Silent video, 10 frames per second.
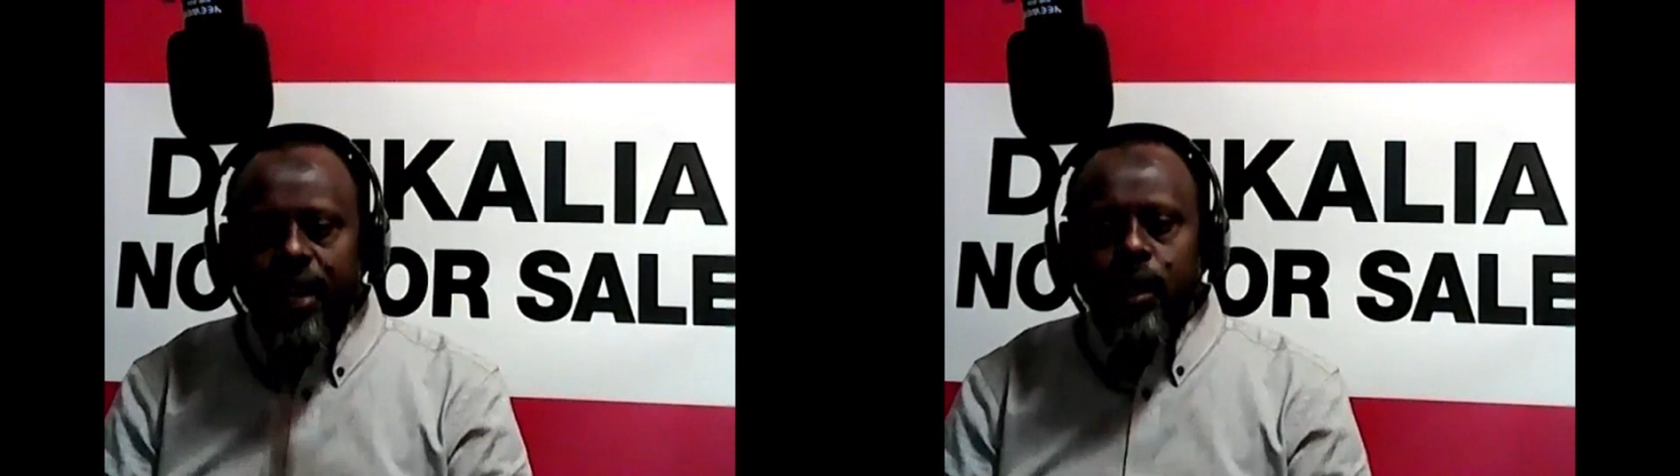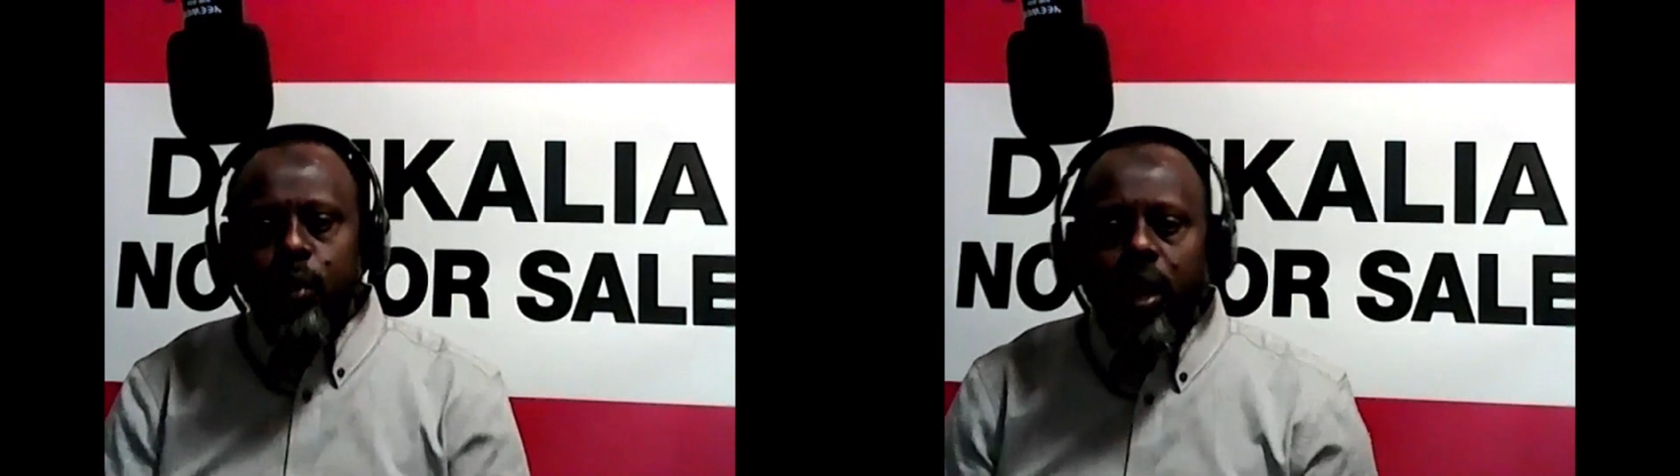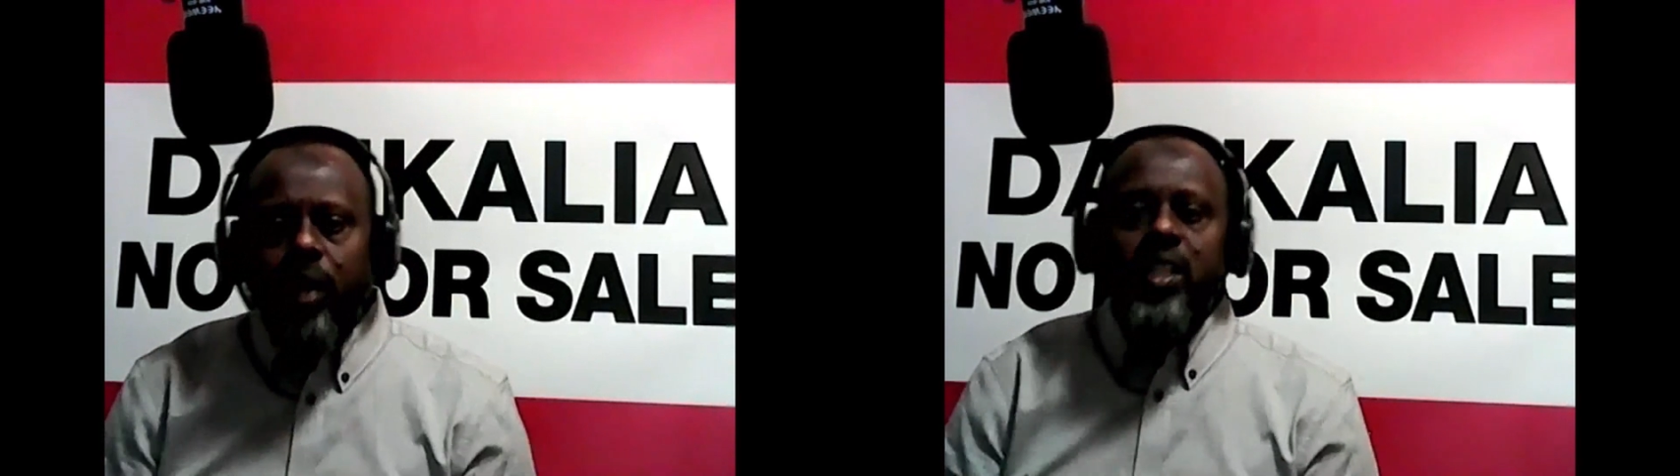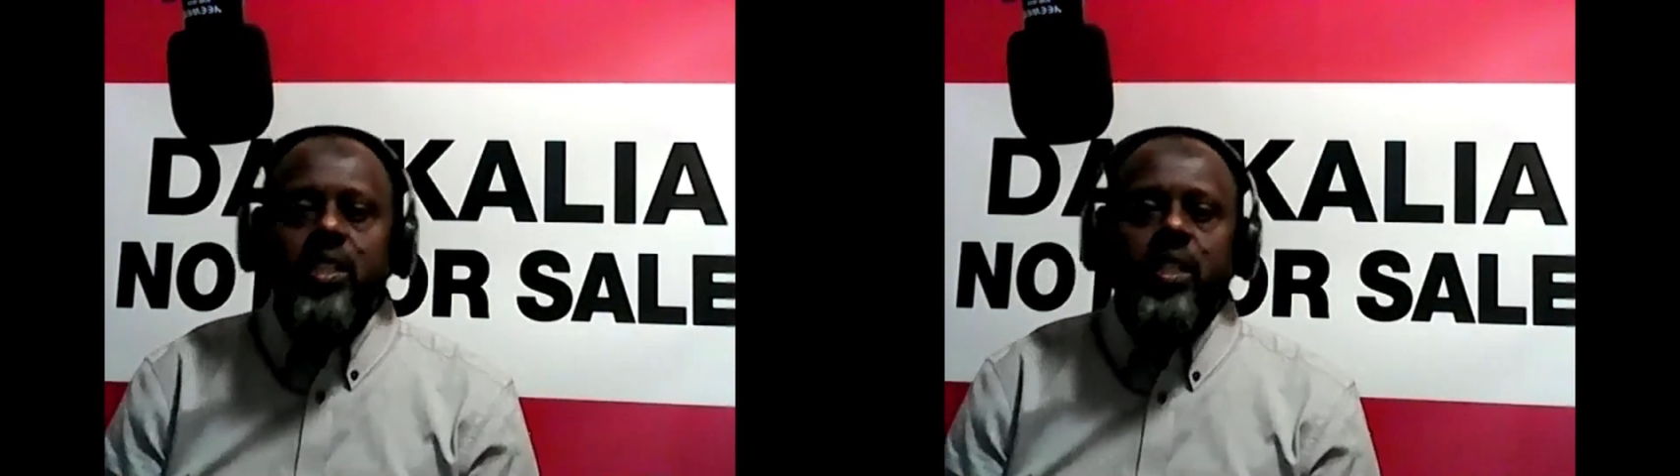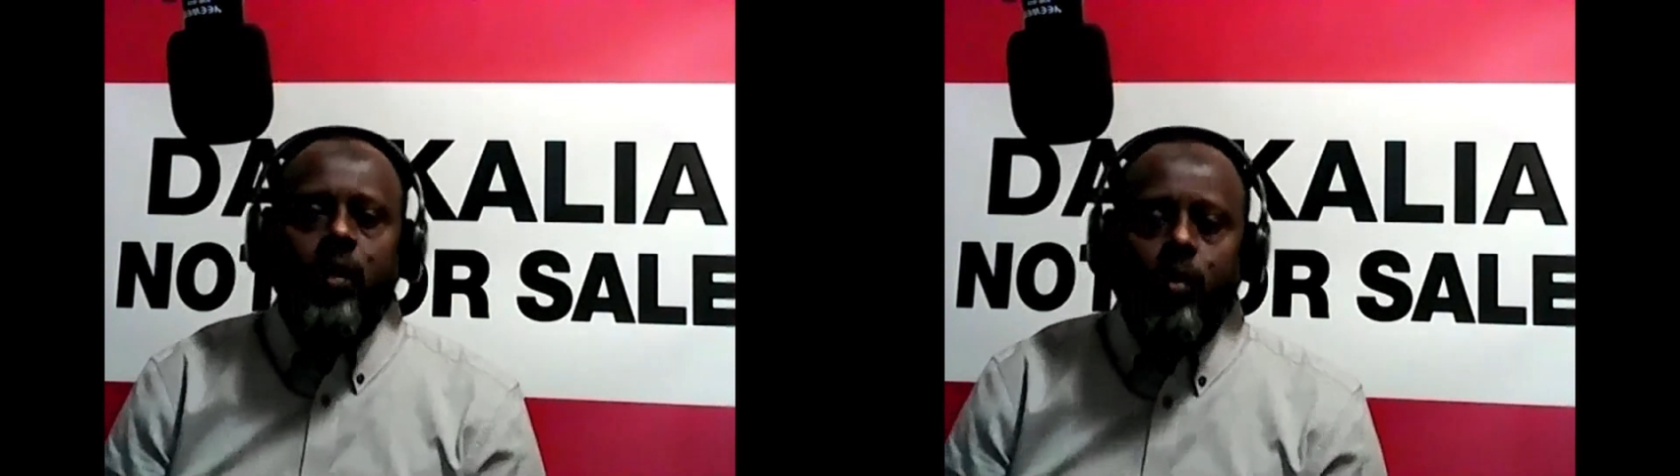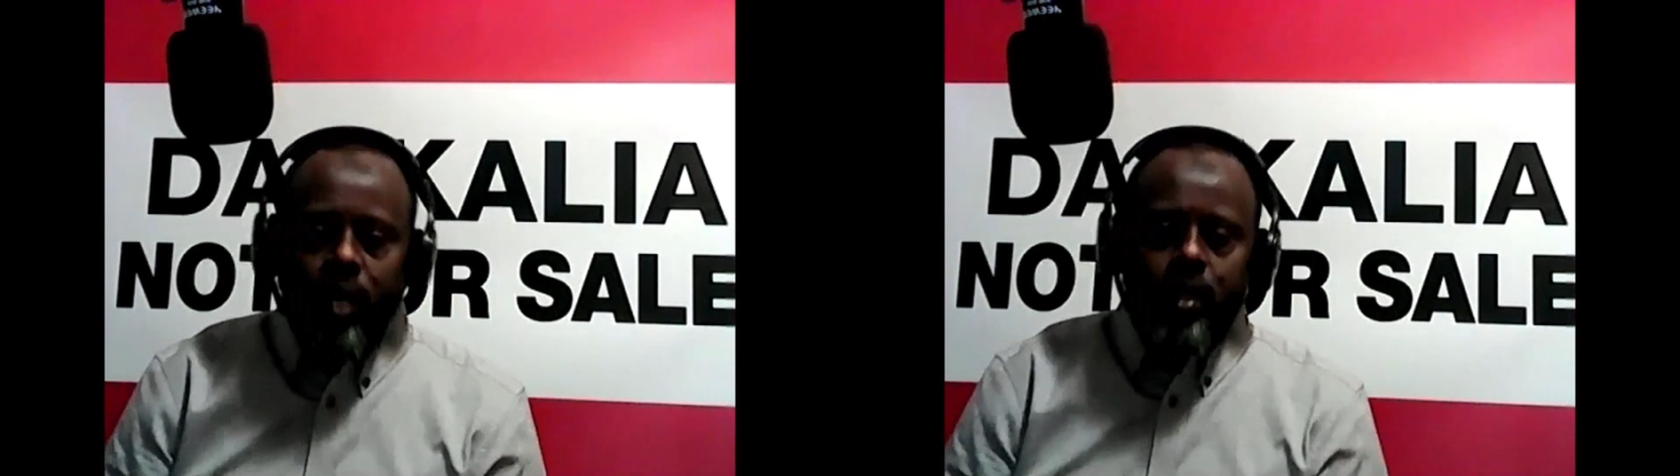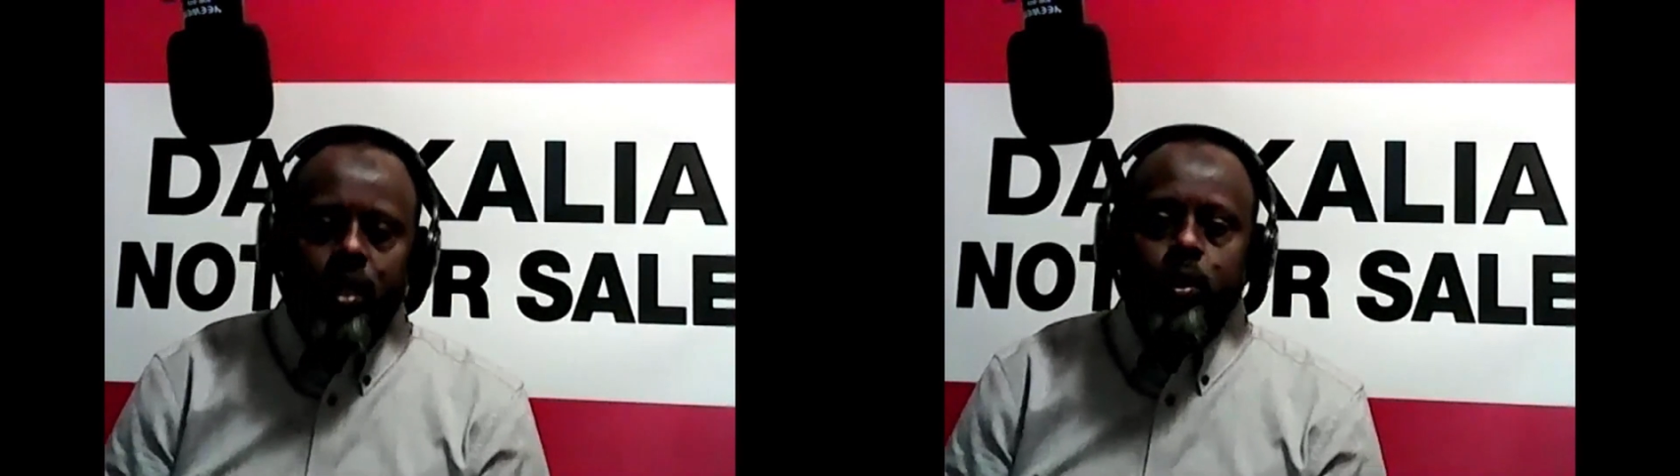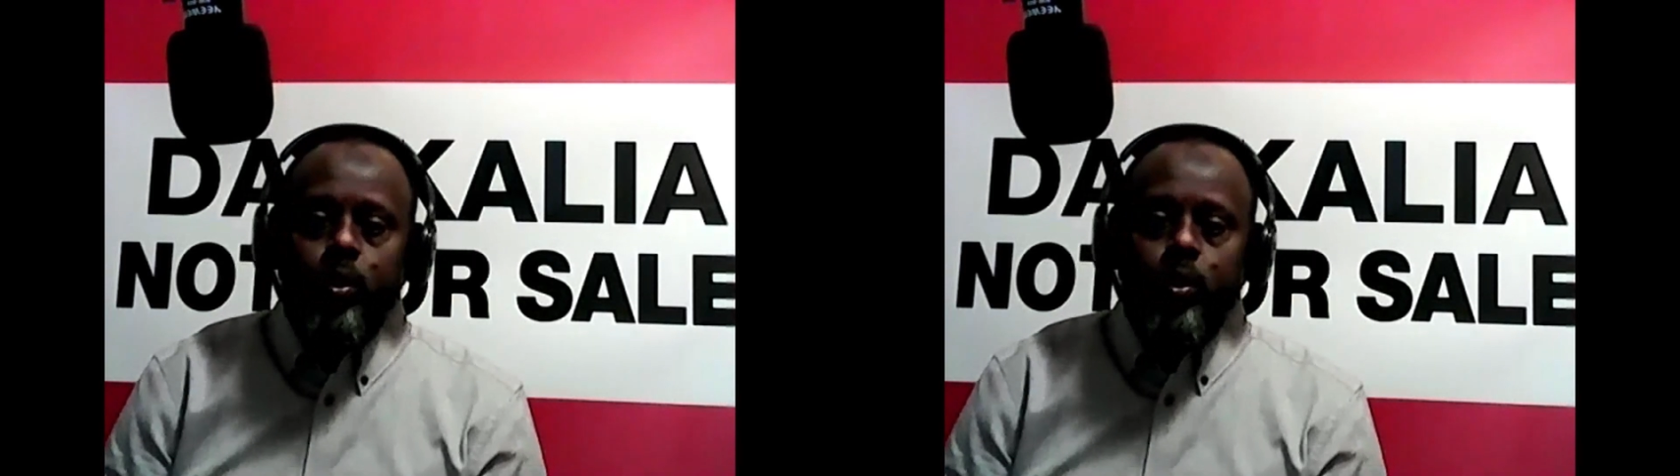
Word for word: anywhere is a threat